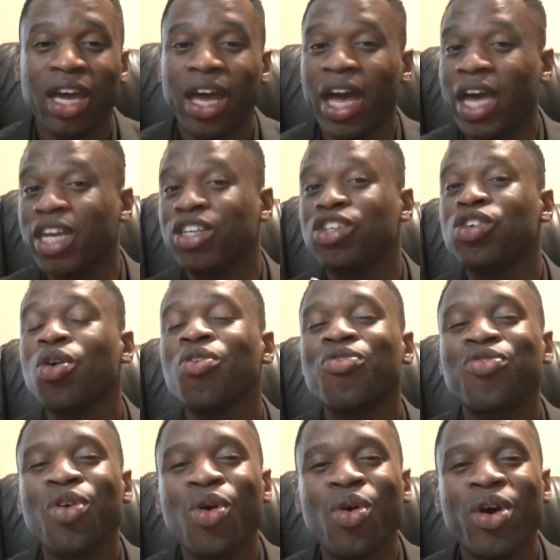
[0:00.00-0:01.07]
and
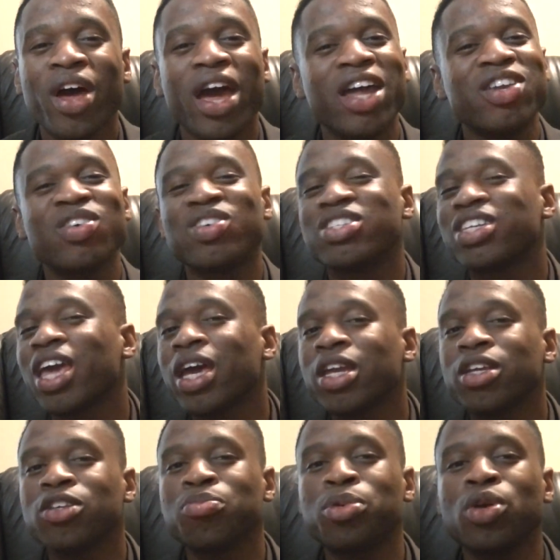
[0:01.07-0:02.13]
youthful, and your skin
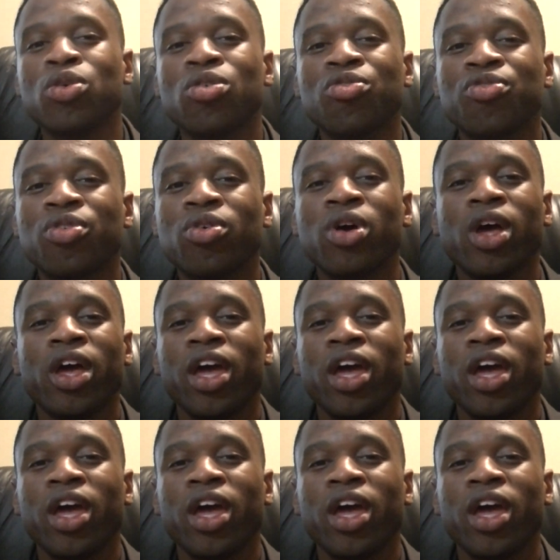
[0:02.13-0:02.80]
is beautiful,